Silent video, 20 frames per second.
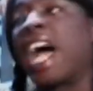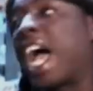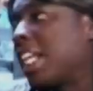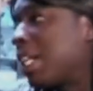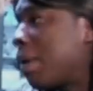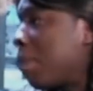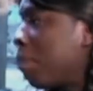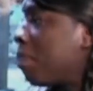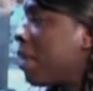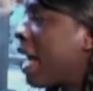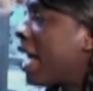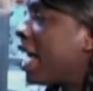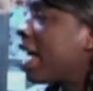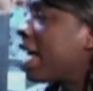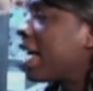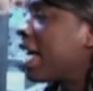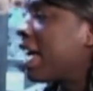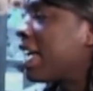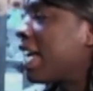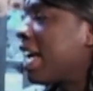Find a
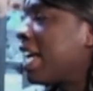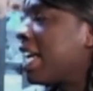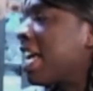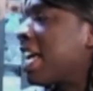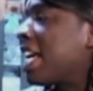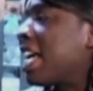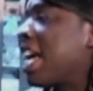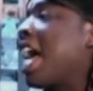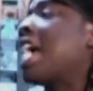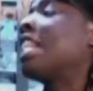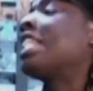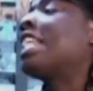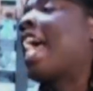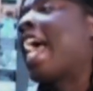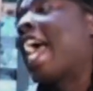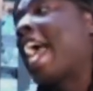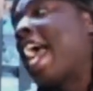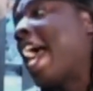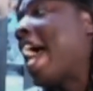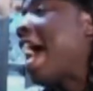man
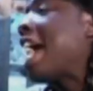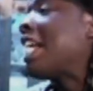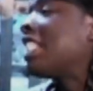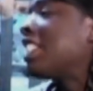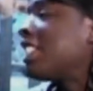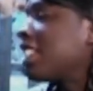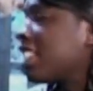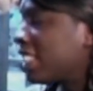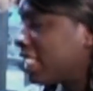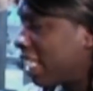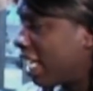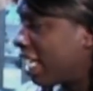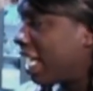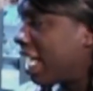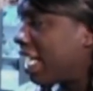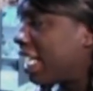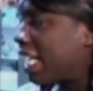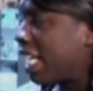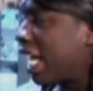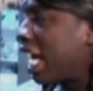and
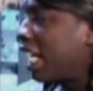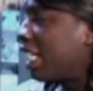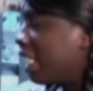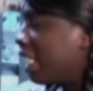sing